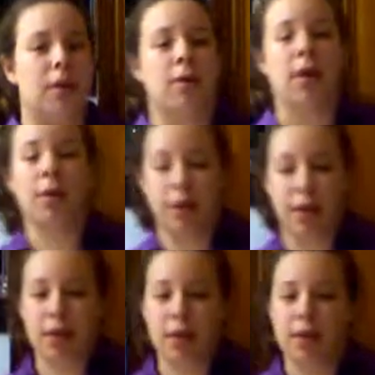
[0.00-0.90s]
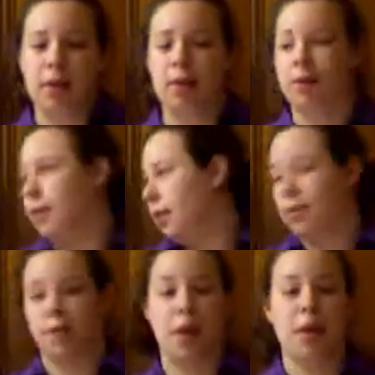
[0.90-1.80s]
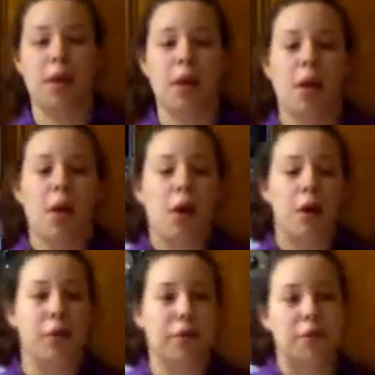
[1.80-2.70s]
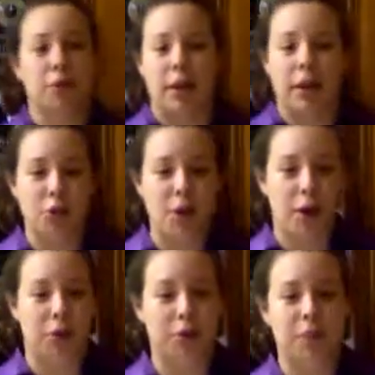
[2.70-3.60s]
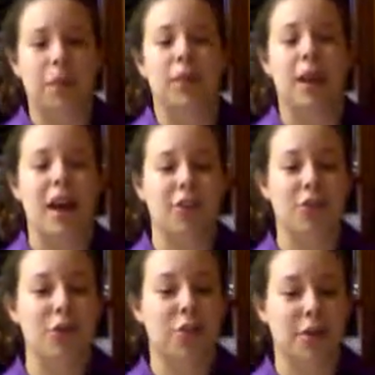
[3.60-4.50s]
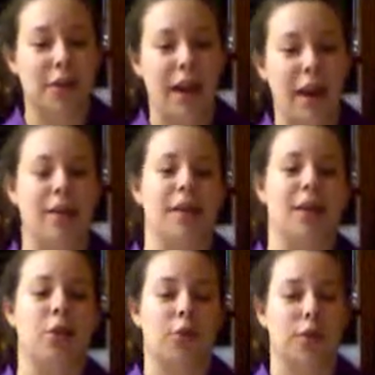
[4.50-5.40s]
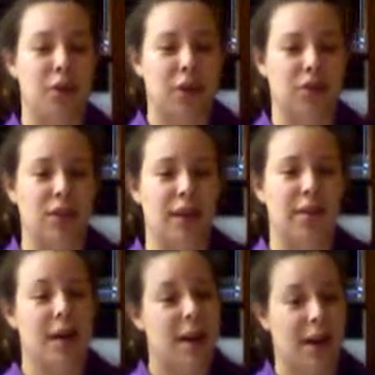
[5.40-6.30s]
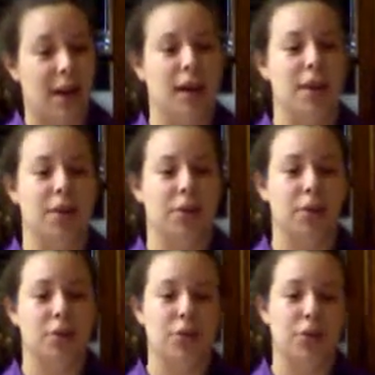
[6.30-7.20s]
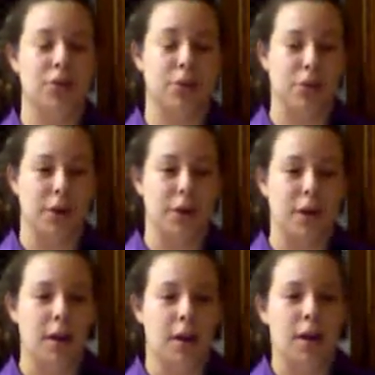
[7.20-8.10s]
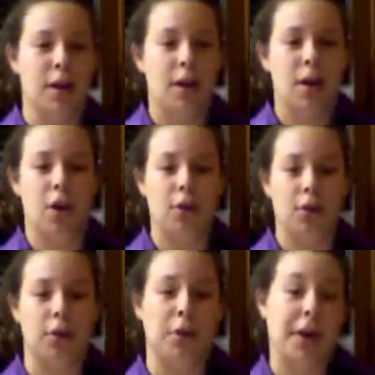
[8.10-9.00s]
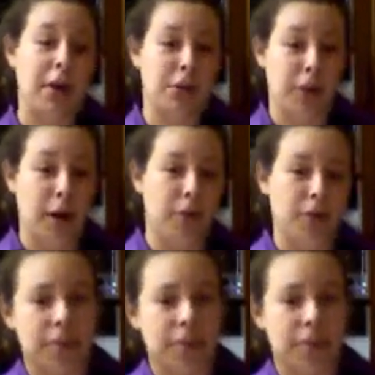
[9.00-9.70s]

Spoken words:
of ovens, the earliest ones, over 2012. The actual word cake is a derivation of kaka, an Old Norse word, over 2012.